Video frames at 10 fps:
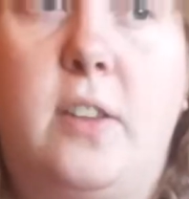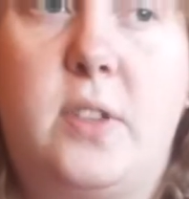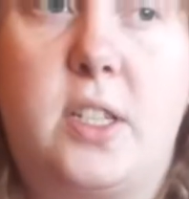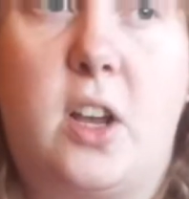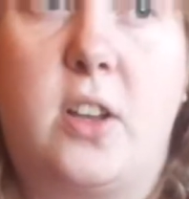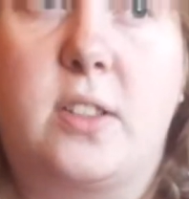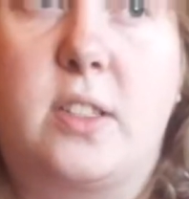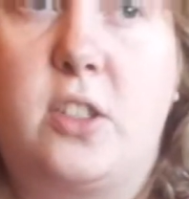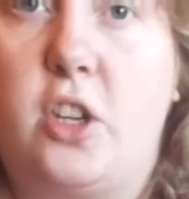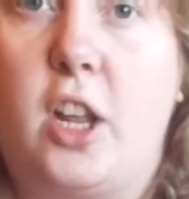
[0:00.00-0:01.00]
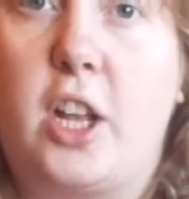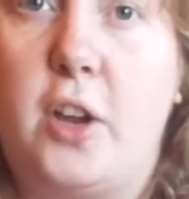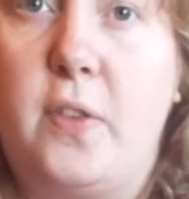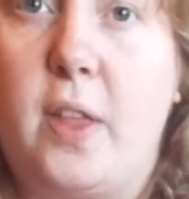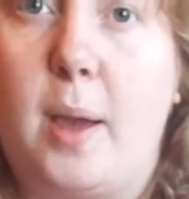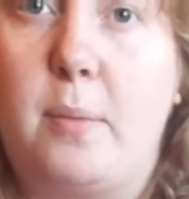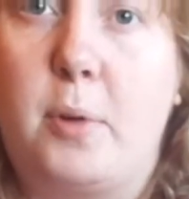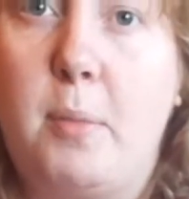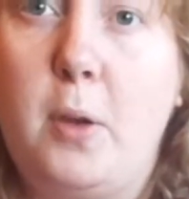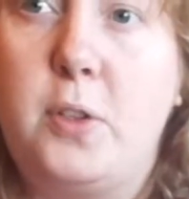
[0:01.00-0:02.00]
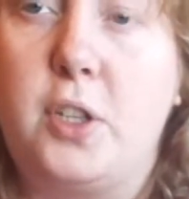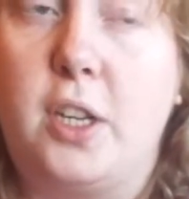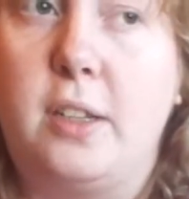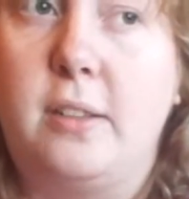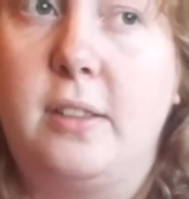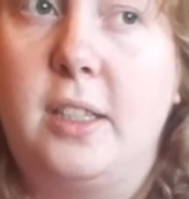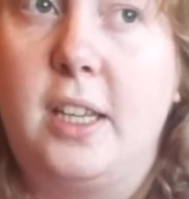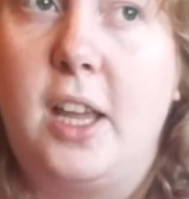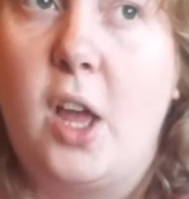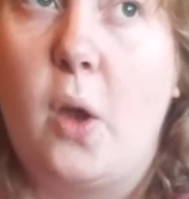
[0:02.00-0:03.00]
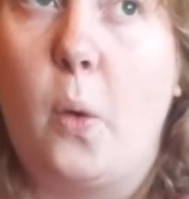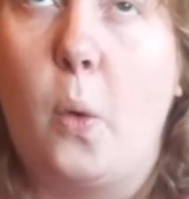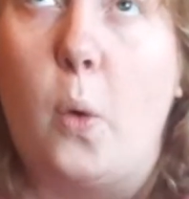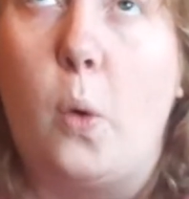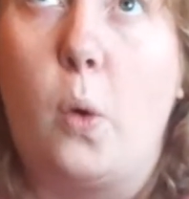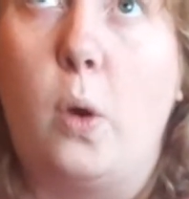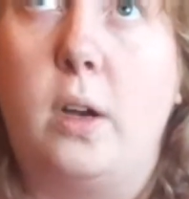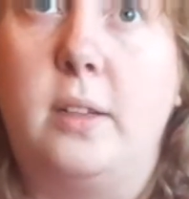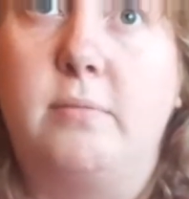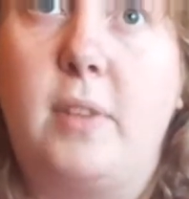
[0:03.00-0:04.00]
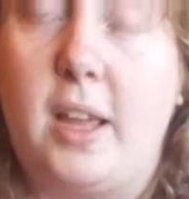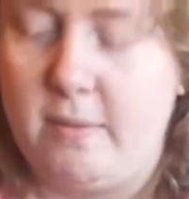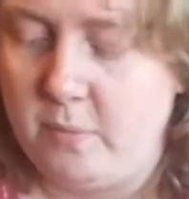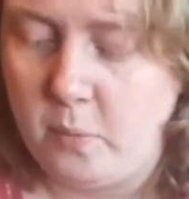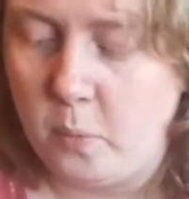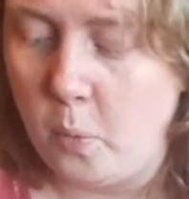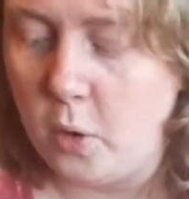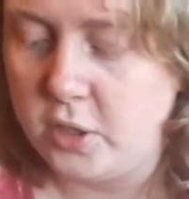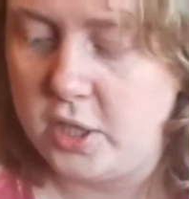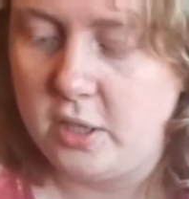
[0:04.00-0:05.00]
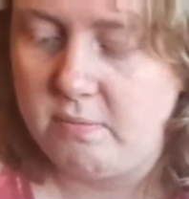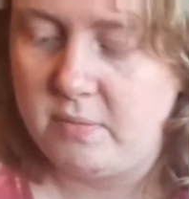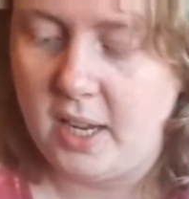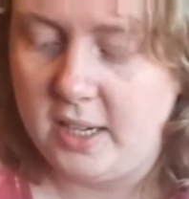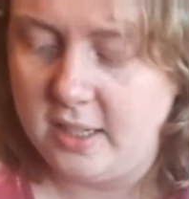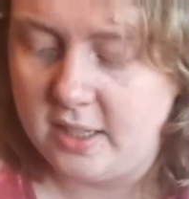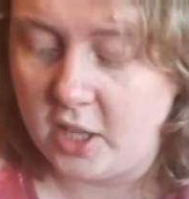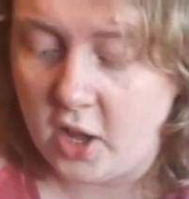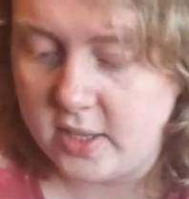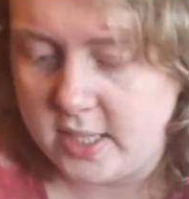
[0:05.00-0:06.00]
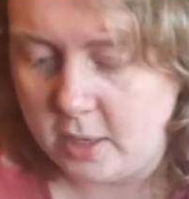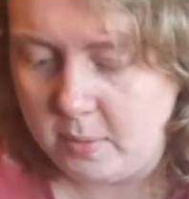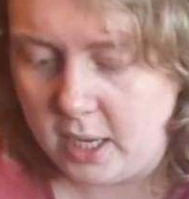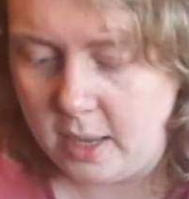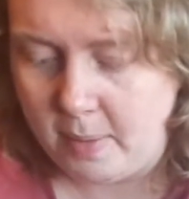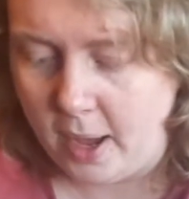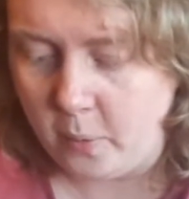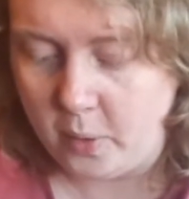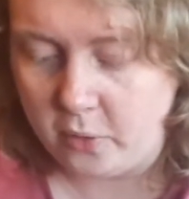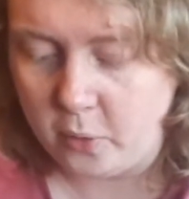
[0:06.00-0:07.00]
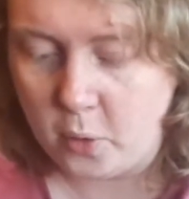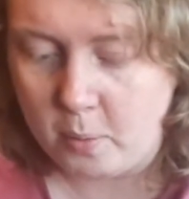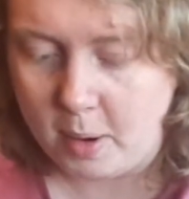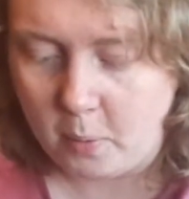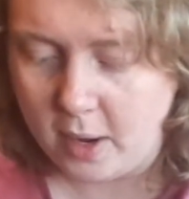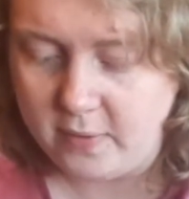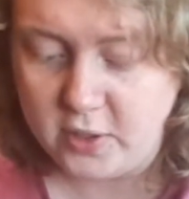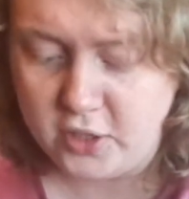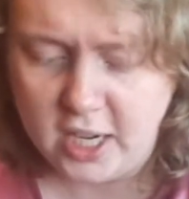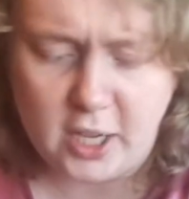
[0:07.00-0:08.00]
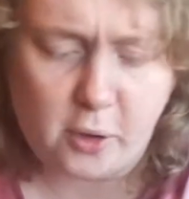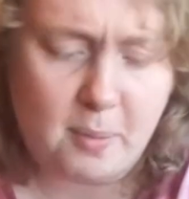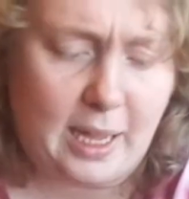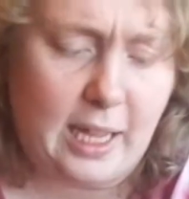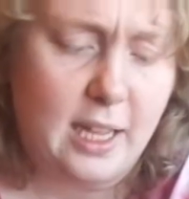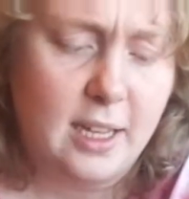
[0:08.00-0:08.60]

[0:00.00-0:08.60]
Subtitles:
just asked, should I go for that promotion? Or what can the cards tell me about whether or not my wife is cheating on me?